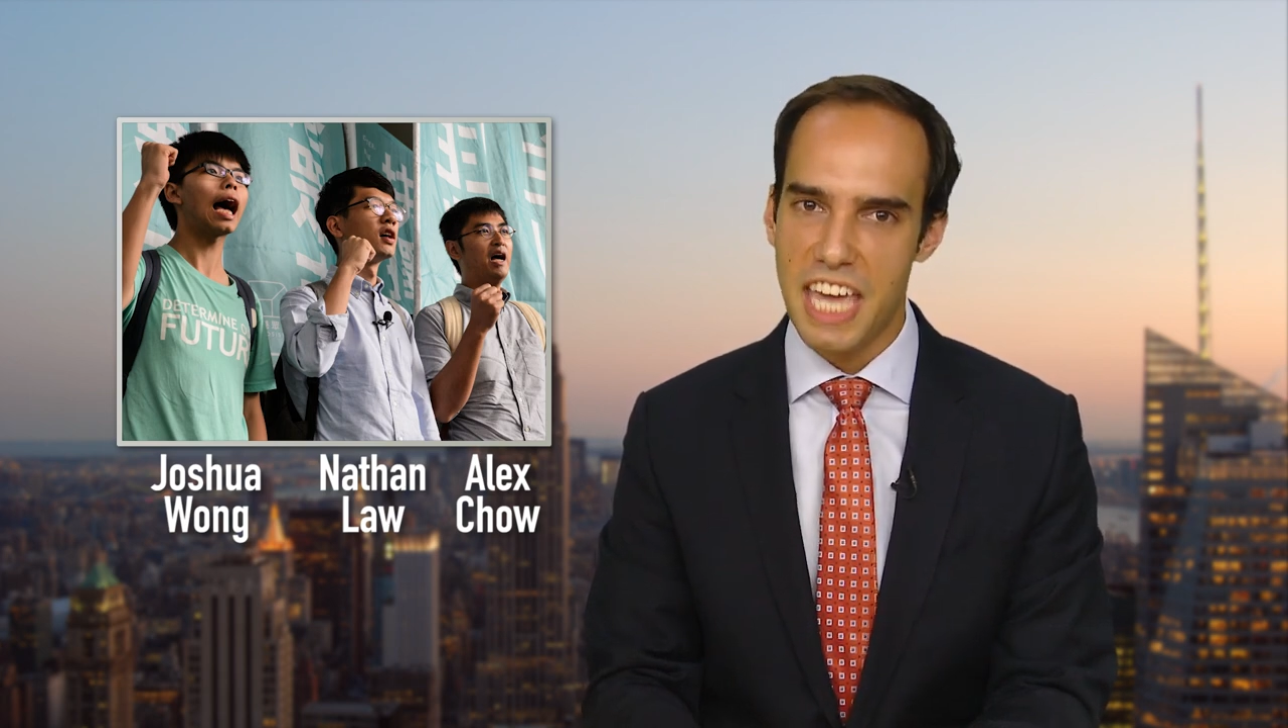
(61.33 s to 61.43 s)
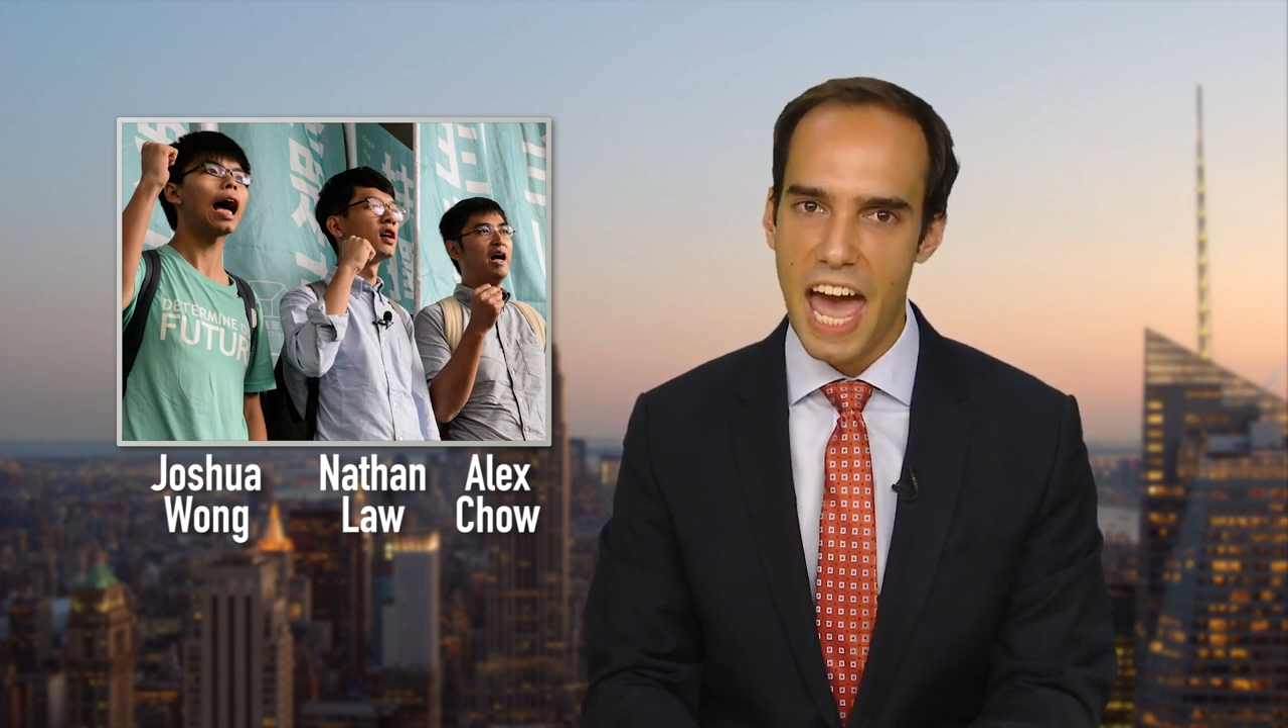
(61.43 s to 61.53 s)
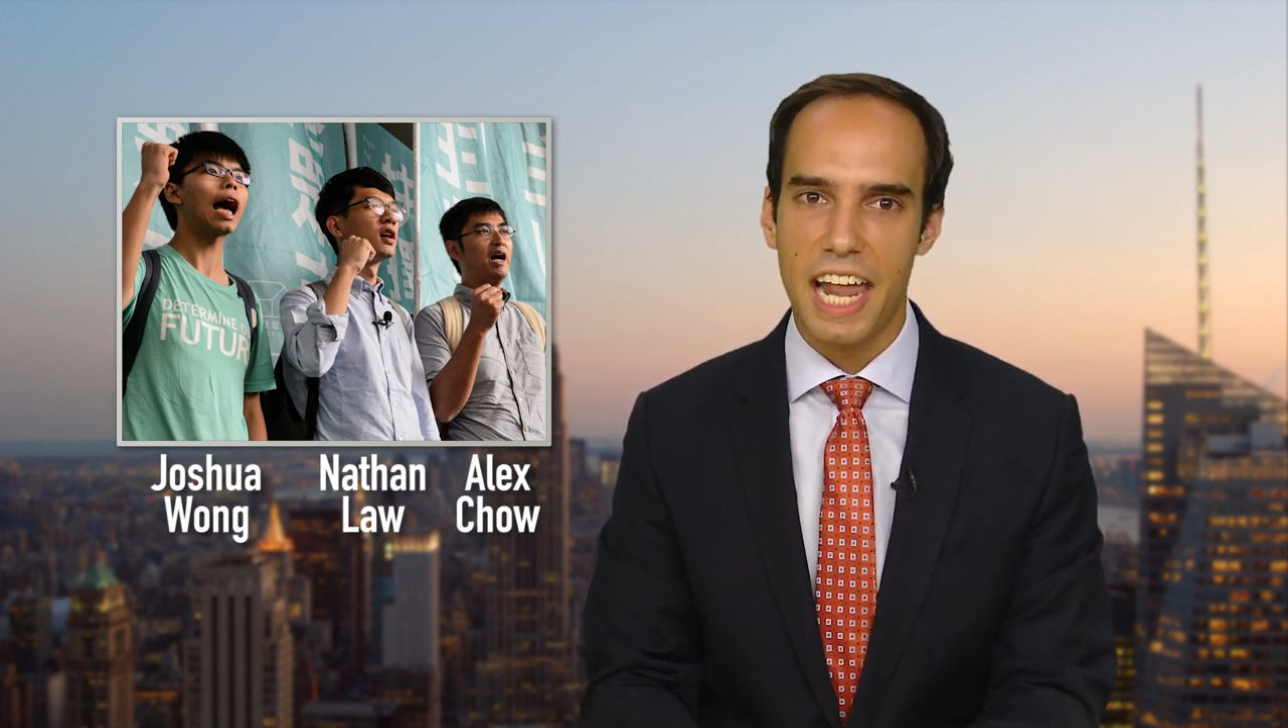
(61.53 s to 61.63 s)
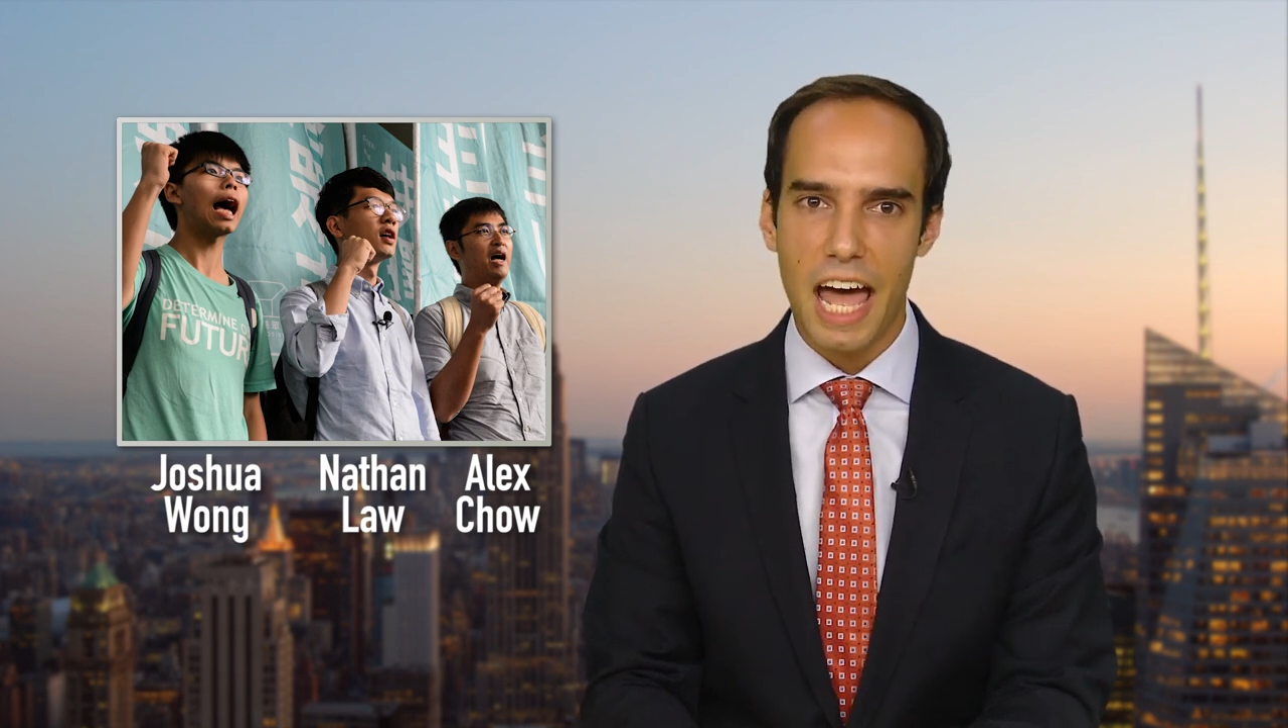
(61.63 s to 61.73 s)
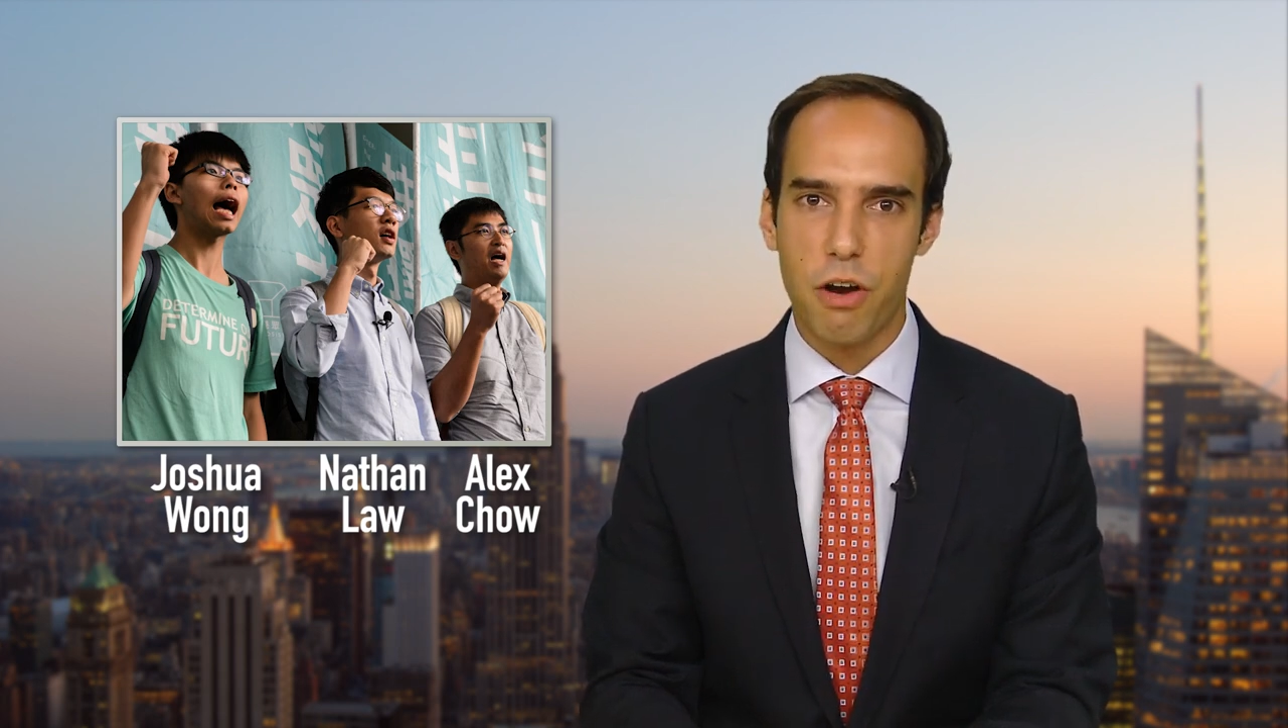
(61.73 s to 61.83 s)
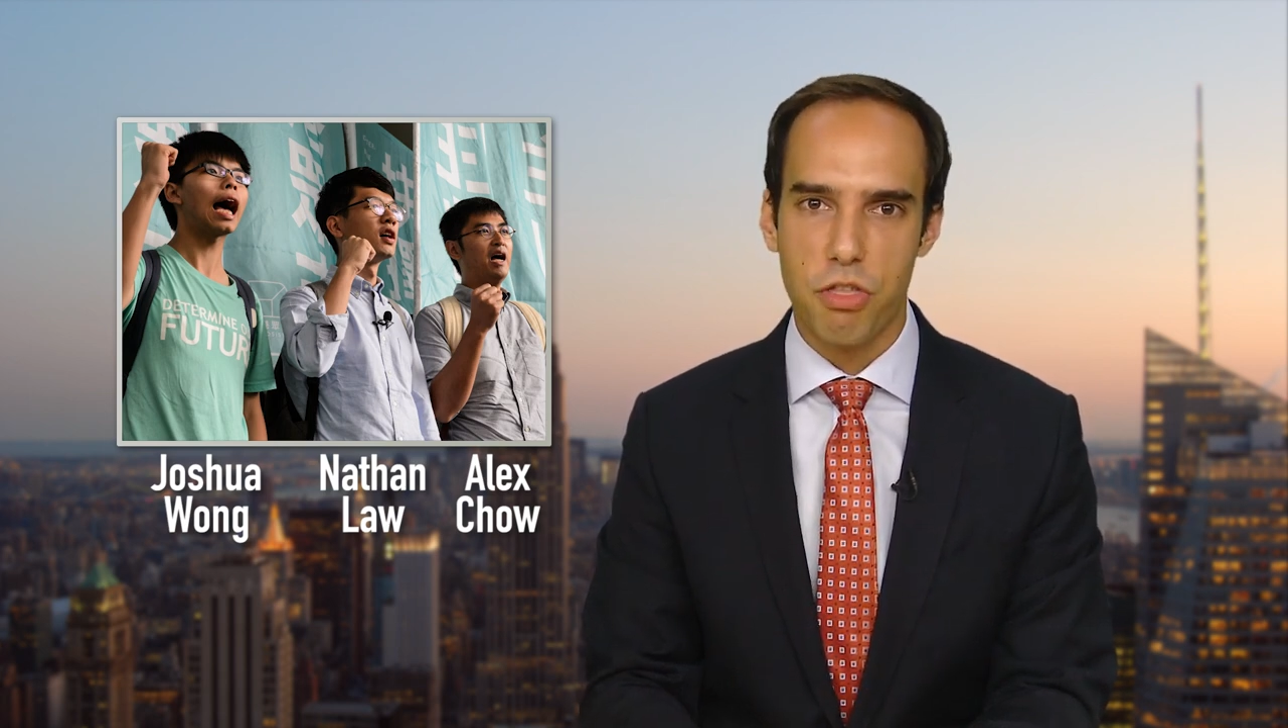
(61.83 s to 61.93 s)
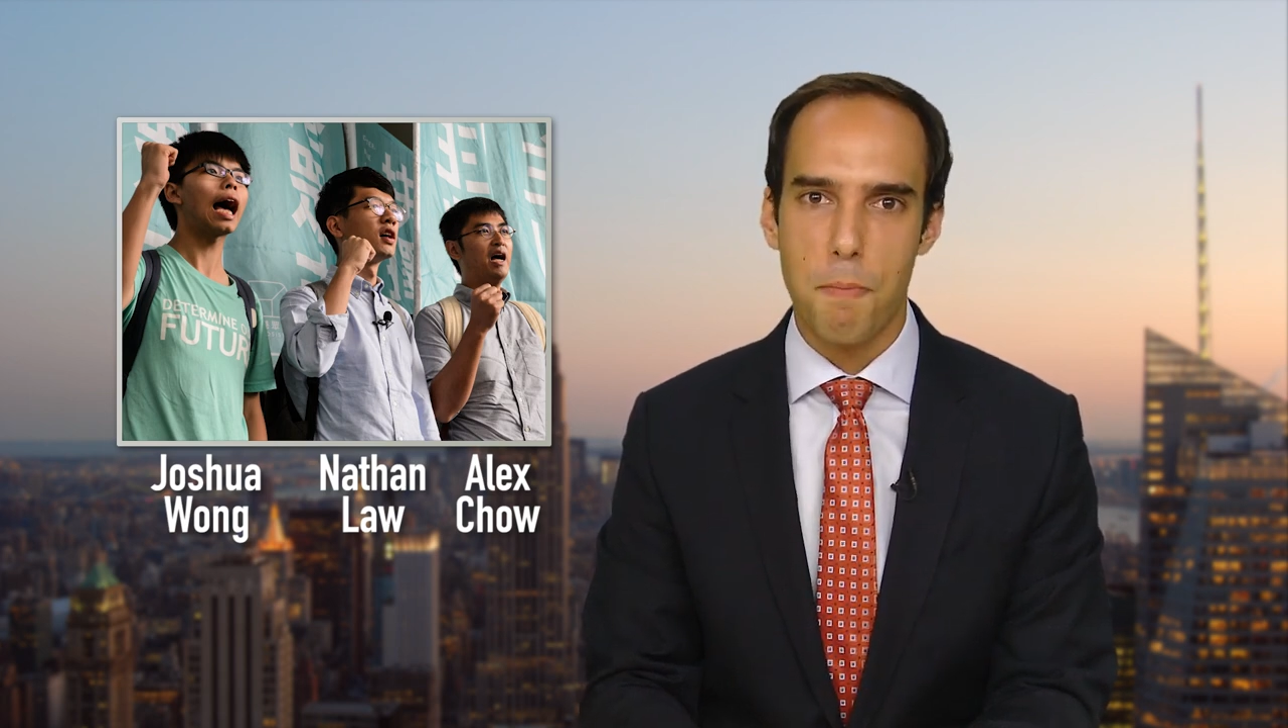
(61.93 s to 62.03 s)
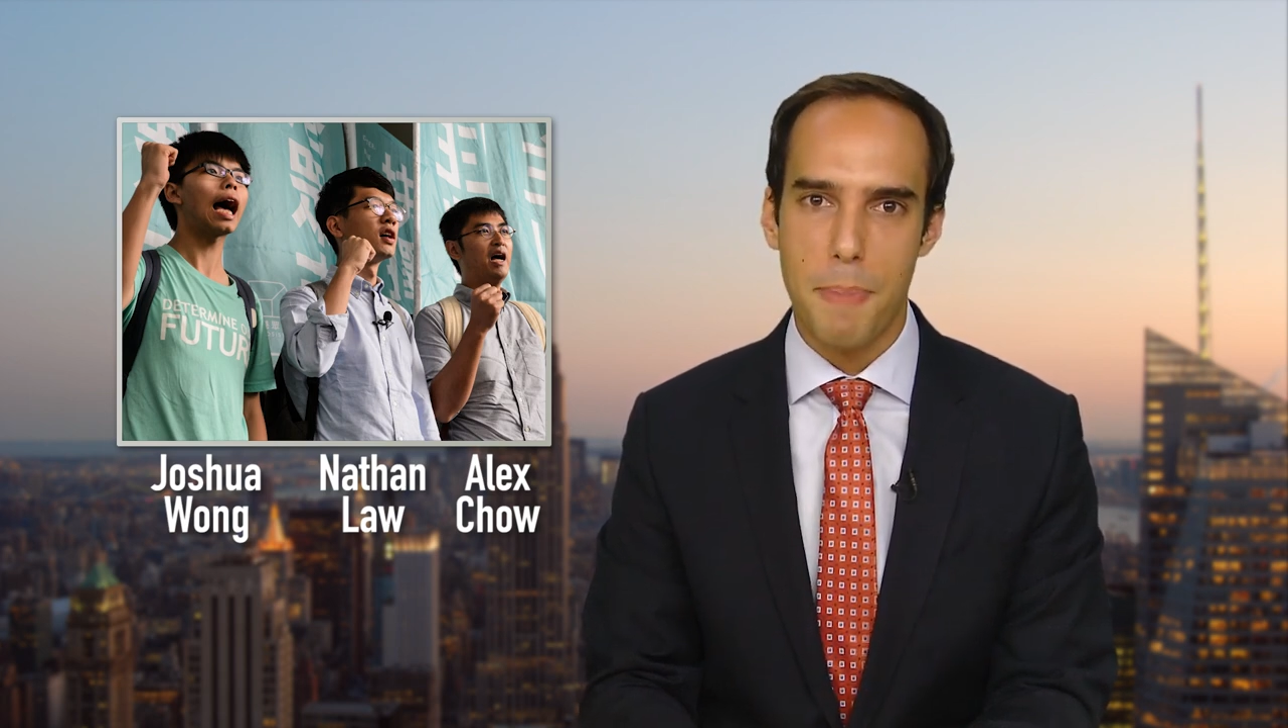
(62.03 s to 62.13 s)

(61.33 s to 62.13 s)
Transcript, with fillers: cat out of the